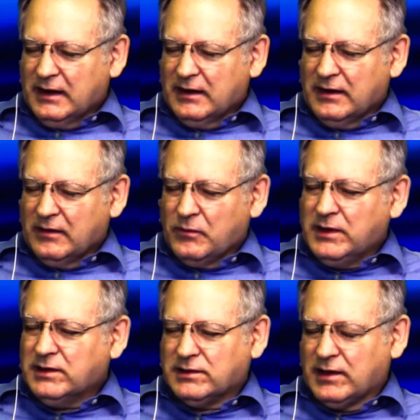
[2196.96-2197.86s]
And
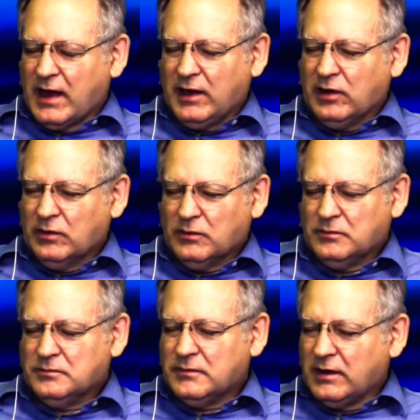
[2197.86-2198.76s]
we just thank you.
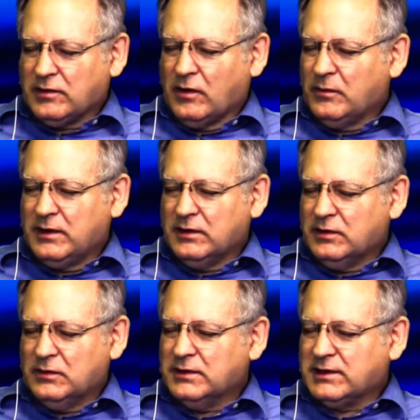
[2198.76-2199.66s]
That's all we
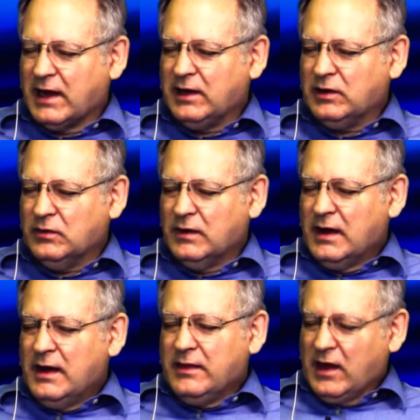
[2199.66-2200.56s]
can do is thank you.
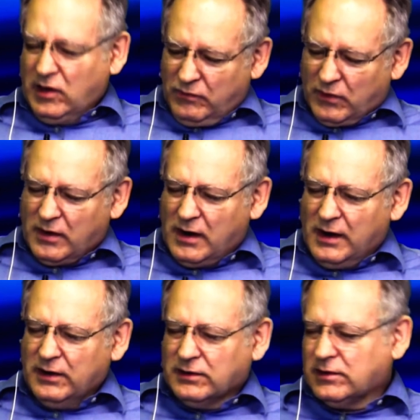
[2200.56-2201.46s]
Thank you for our
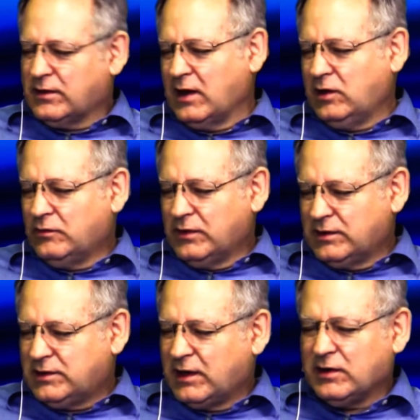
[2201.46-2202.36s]
audience. I thank you for
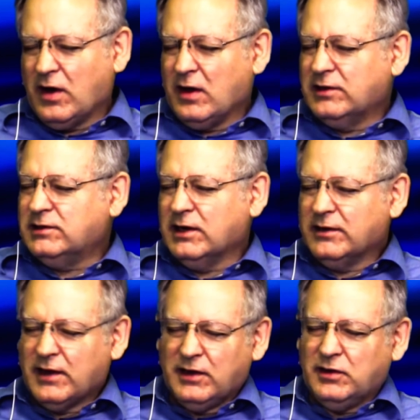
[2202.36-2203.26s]
this technology.
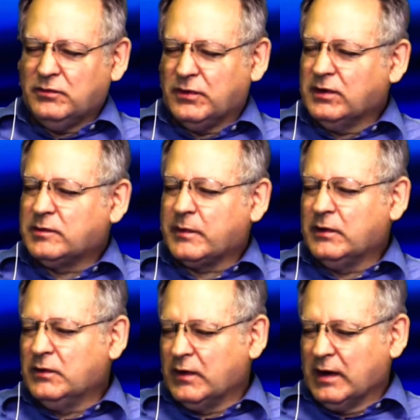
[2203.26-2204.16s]
I thank you for this
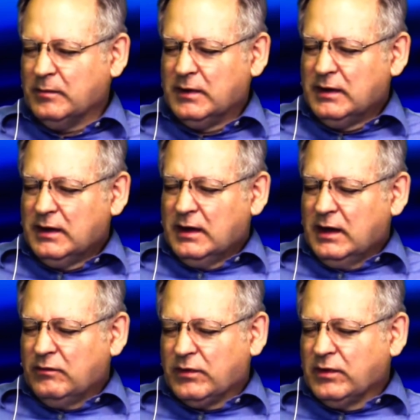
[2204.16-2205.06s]
program
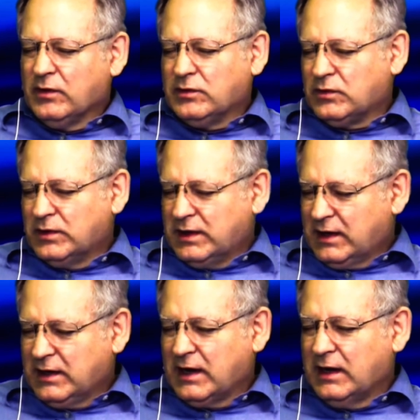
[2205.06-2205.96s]
and for those who are
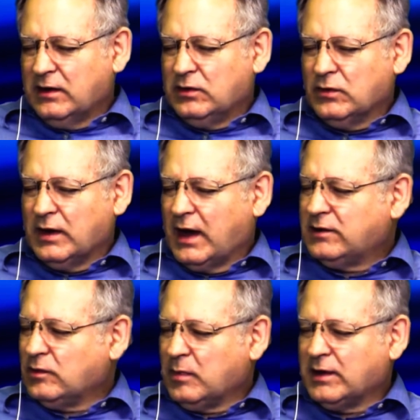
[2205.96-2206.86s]
dedicated to it. I
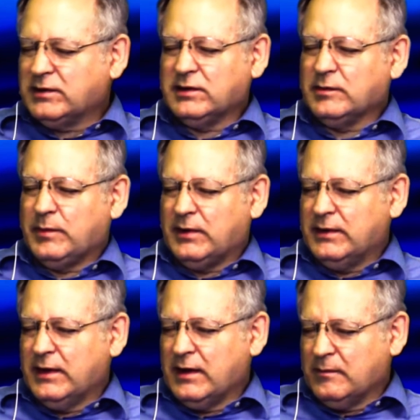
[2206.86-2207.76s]
ask your blessings
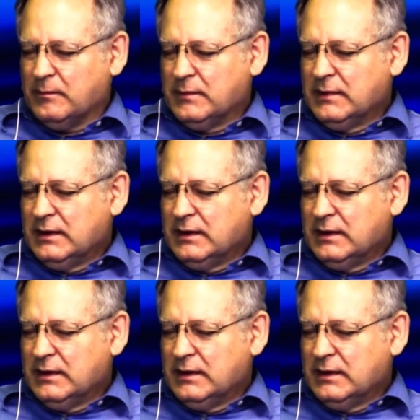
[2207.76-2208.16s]
upon them.